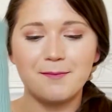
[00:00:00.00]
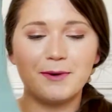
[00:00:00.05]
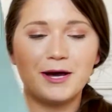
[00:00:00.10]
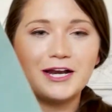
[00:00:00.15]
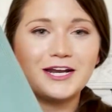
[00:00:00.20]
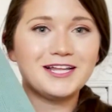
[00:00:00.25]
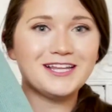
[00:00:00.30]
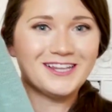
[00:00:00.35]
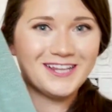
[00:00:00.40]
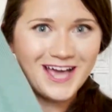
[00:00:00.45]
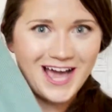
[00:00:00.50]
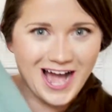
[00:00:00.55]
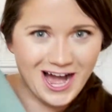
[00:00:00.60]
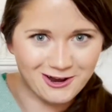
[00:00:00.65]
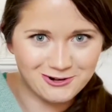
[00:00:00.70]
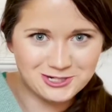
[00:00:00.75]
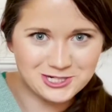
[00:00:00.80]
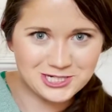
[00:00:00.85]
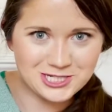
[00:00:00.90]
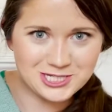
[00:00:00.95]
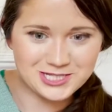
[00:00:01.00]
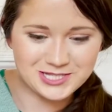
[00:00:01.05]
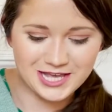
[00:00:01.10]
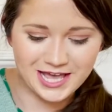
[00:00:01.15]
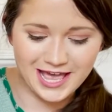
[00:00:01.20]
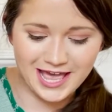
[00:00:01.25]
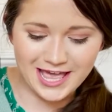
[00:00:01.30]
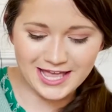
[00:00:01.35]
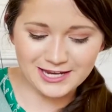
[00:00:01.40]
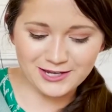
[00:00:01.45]
bought a lounge
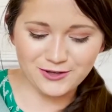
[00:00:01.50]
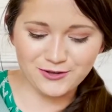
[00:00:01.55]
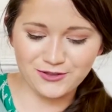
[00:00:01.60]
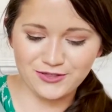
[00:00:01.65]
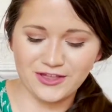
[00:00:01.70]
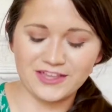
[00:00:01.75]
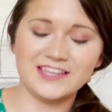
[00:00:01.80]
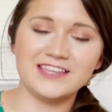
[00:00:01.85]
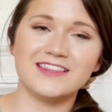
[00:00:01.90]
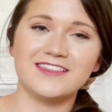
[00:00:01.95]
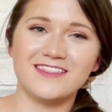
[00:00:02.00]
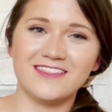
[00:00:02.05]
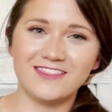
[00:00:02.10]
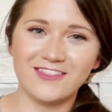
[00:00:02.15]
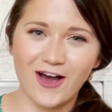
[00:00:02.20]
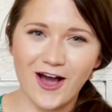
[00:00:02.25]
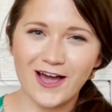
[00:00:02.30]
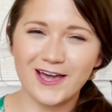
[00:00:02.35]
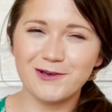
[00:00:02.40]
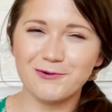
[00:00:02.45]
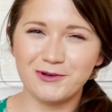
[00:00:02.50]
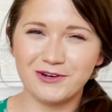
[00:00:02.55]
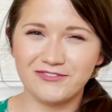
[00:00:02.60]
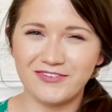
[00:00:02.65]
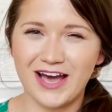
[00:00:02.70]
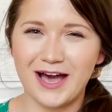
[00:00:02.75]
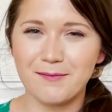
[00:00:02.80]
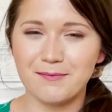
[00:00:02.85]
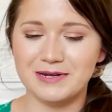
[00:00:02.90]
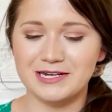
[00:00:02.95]
set. You thought it would have
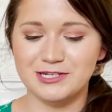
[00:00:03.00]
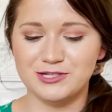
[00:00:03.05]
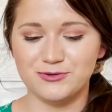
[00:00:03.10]
happened in